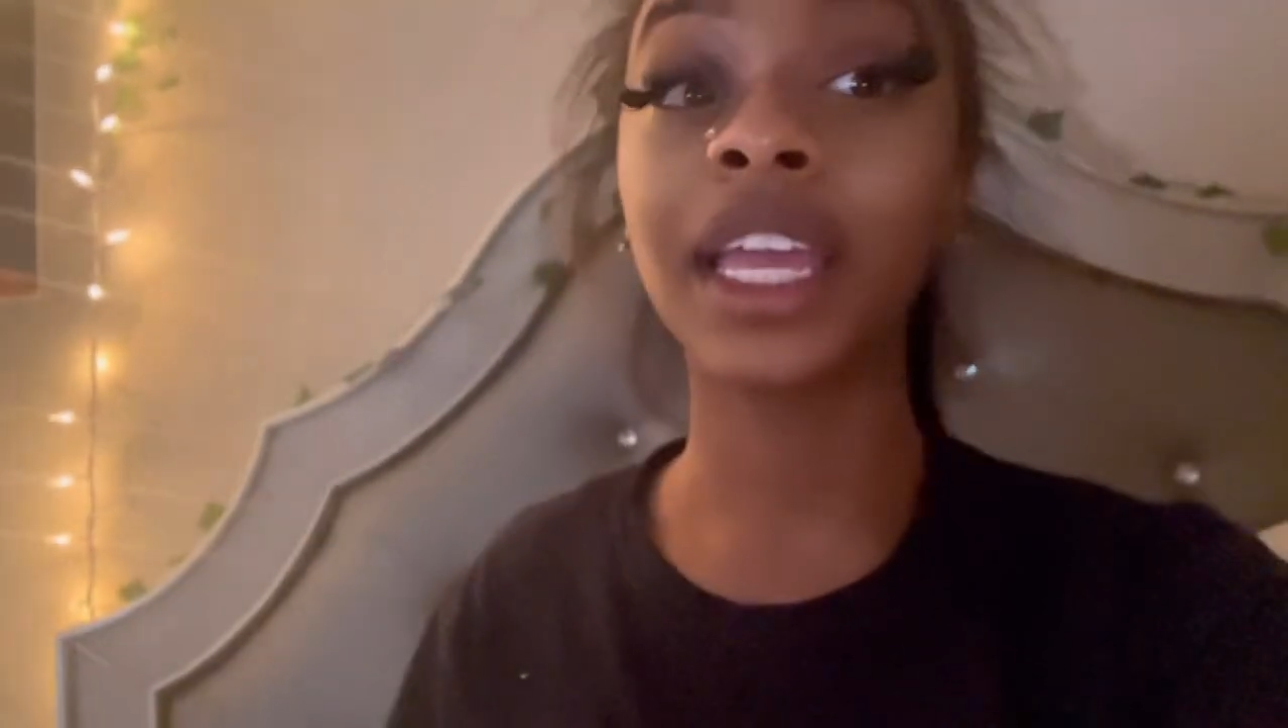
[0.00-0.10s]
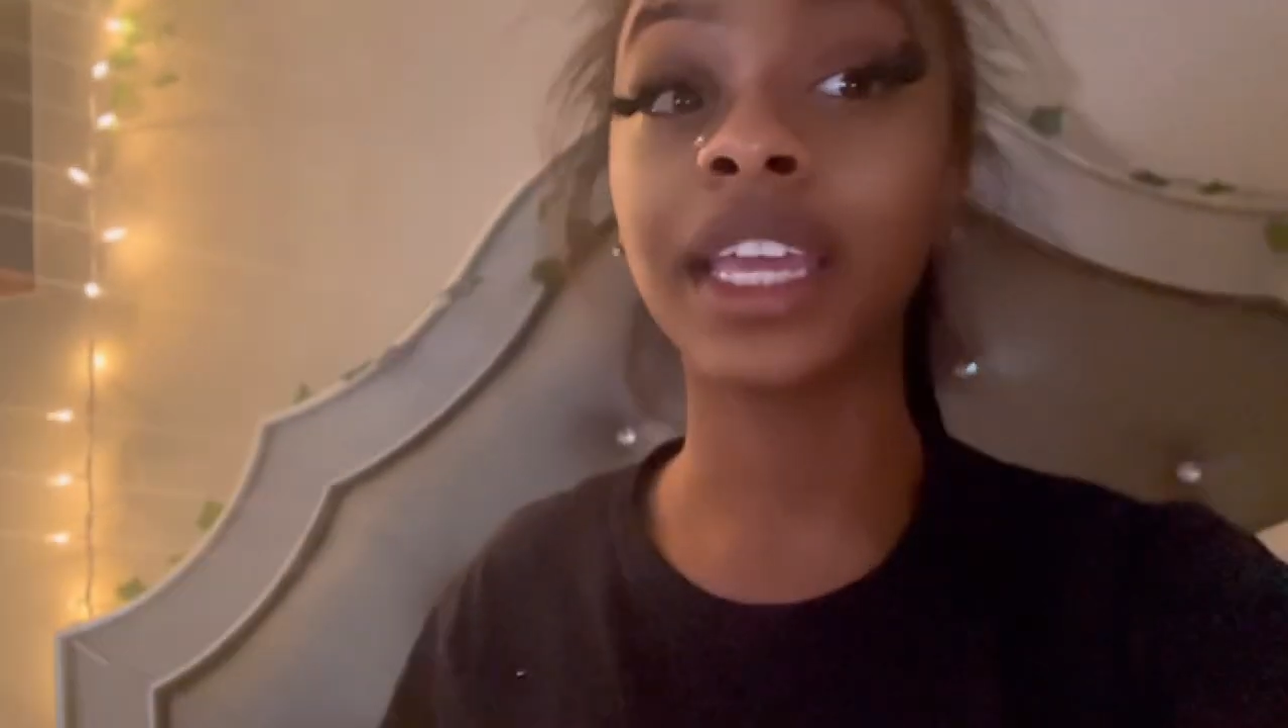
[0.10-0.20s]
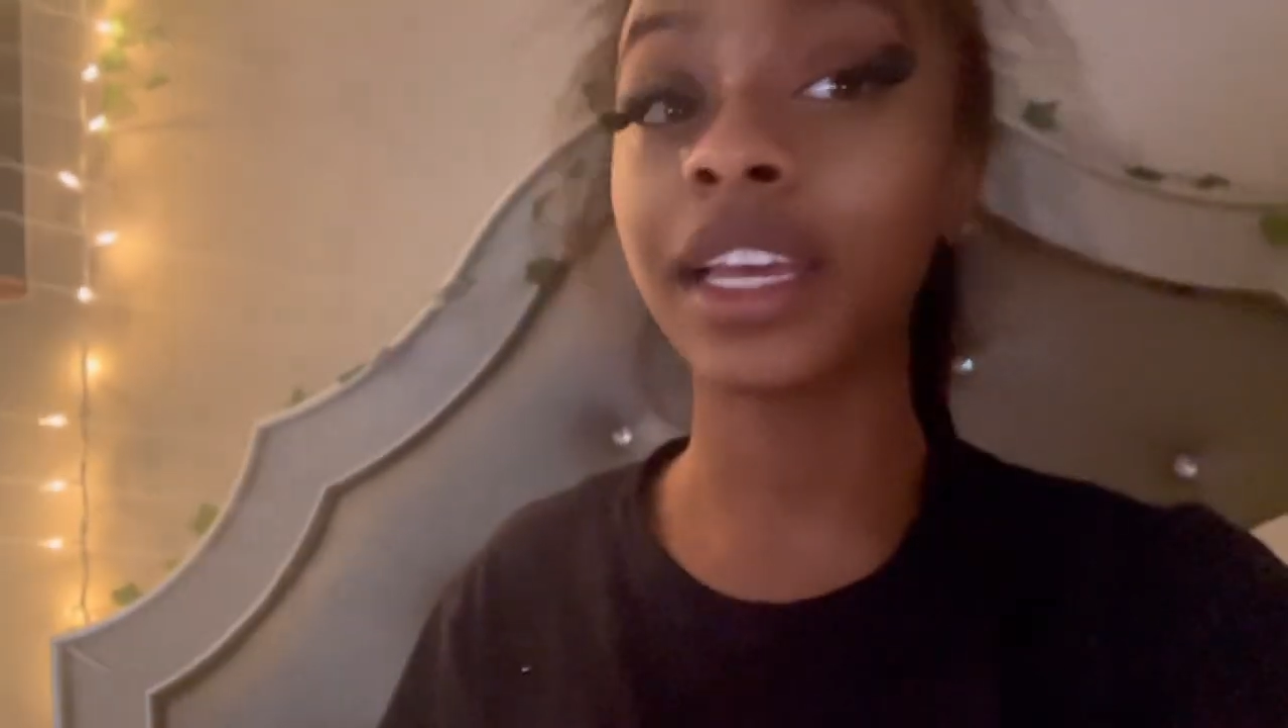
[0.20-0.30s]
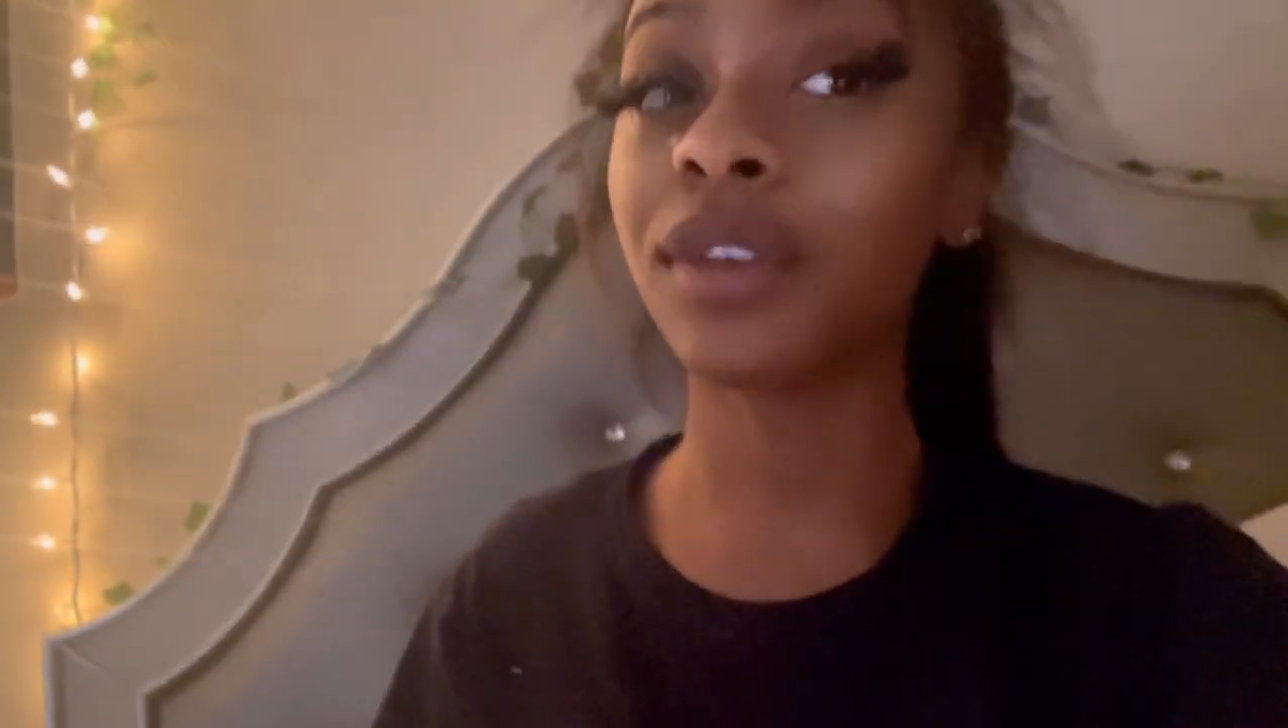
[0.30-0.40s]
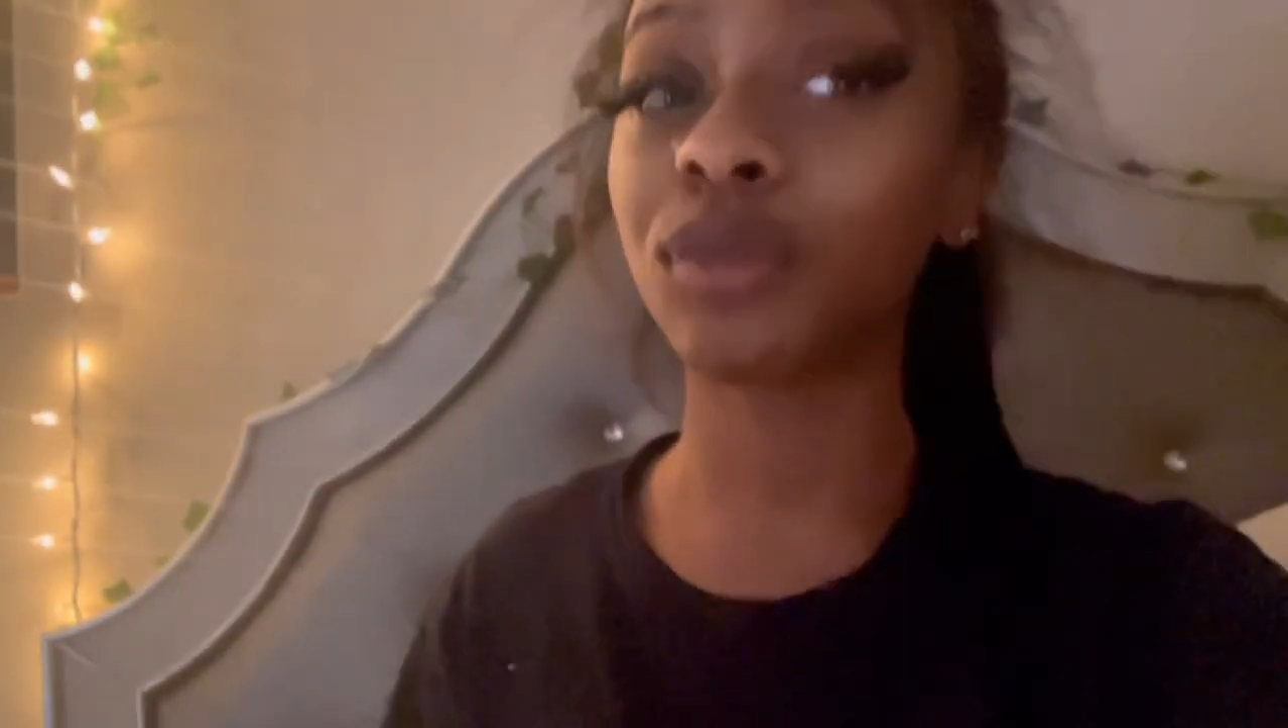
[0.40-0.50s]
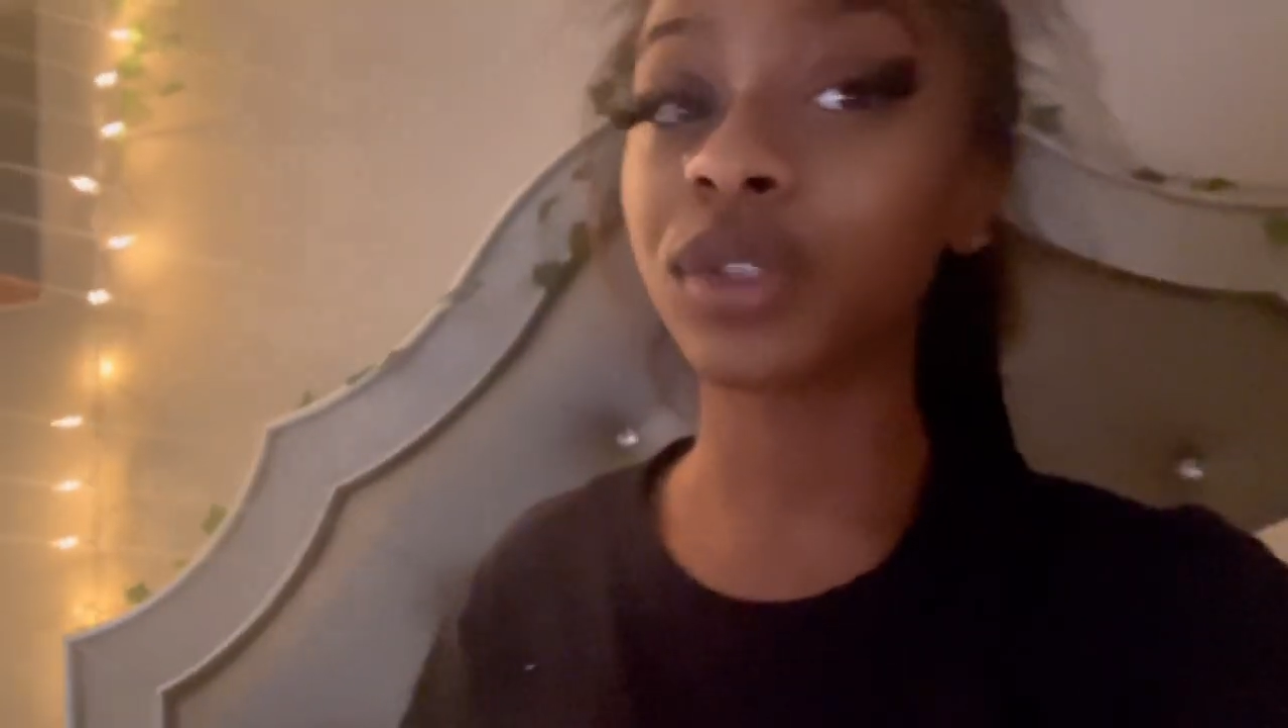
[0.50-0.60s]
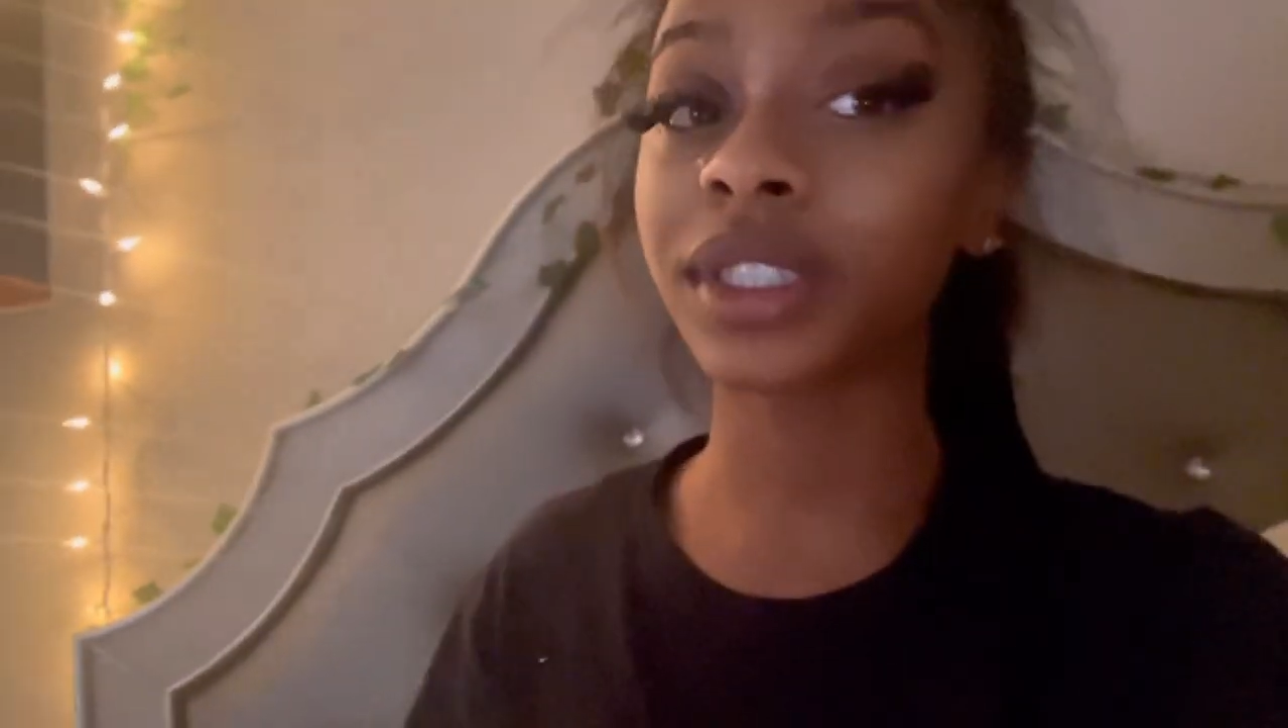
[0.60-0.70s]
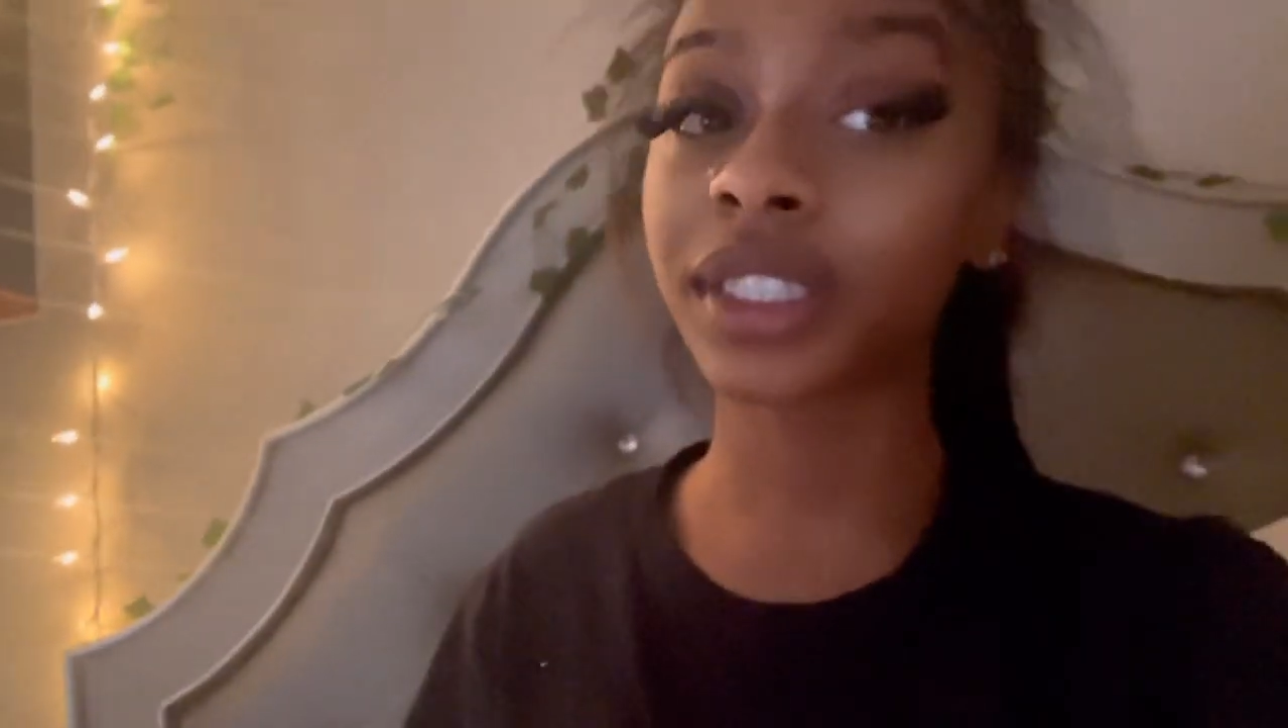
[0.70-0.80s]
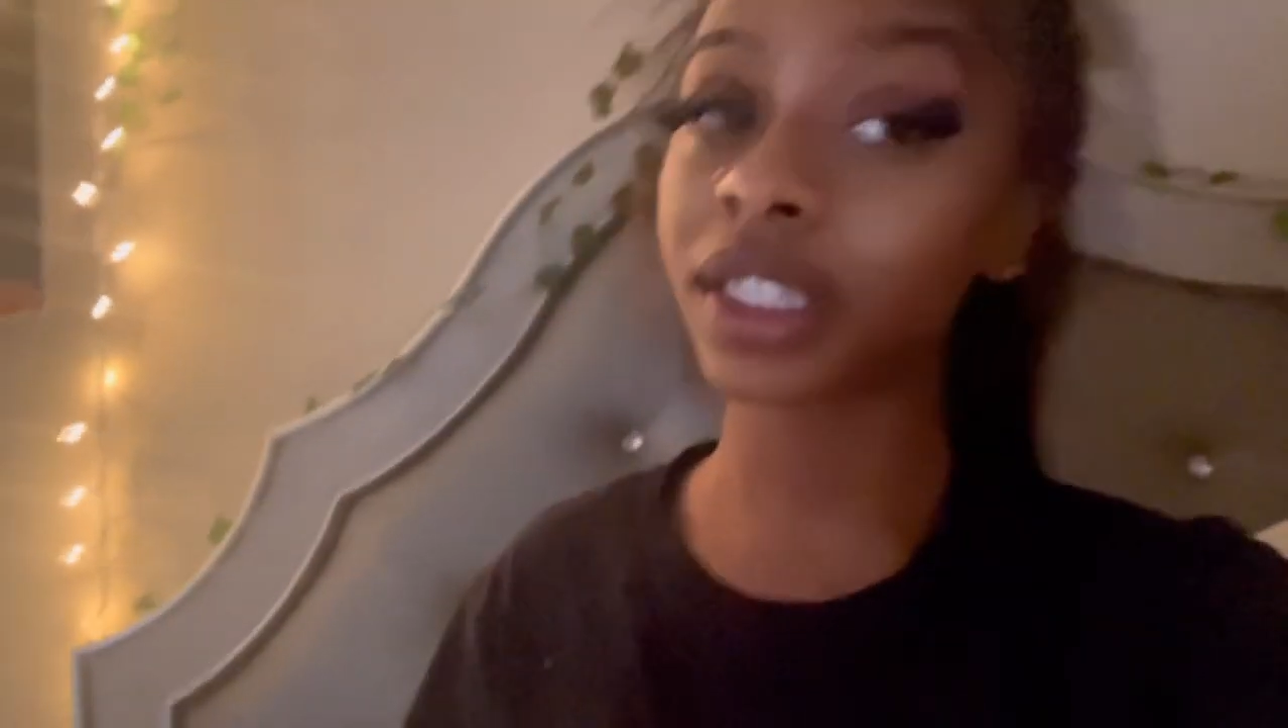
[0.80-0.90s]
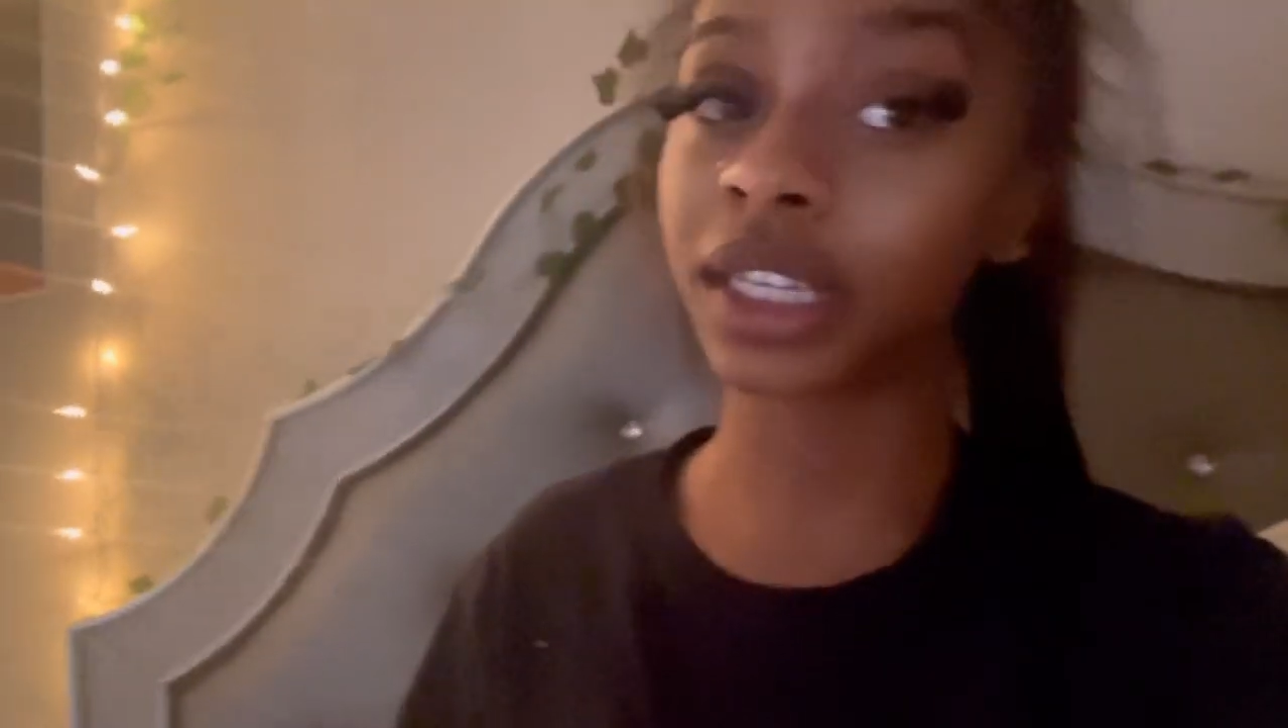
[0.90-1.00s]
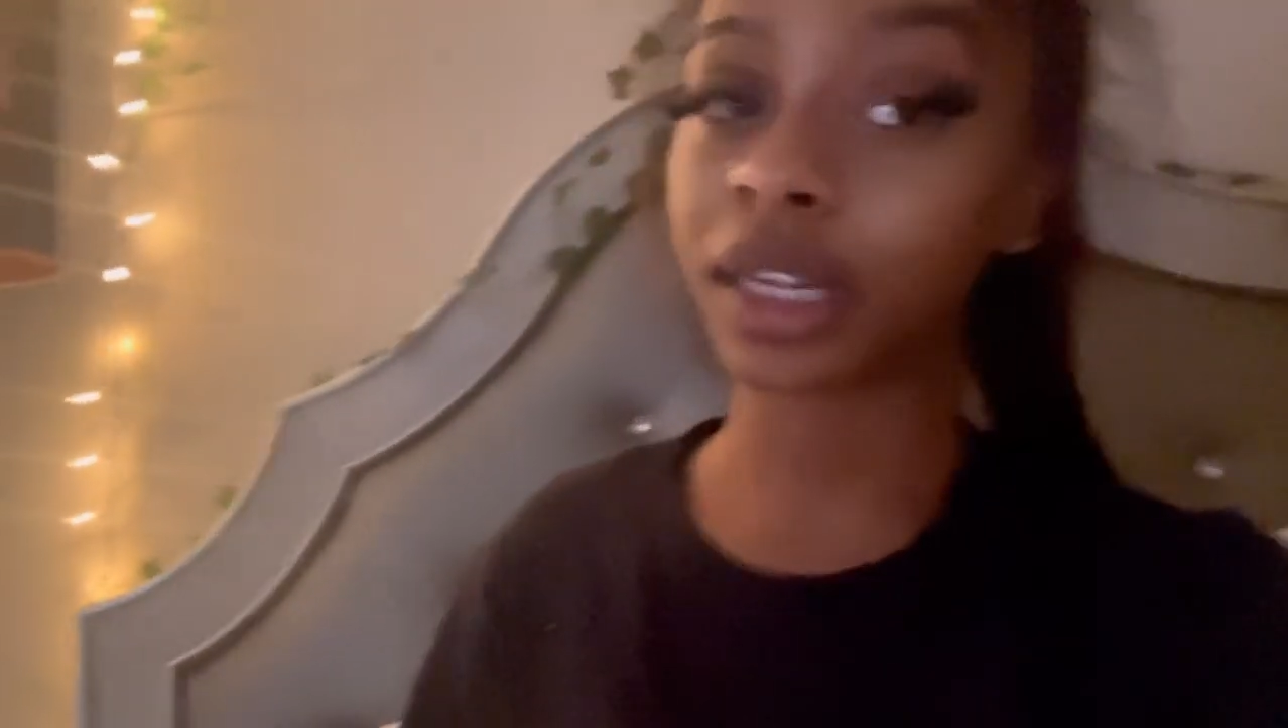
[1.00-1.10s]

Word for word: yeah, we'll see.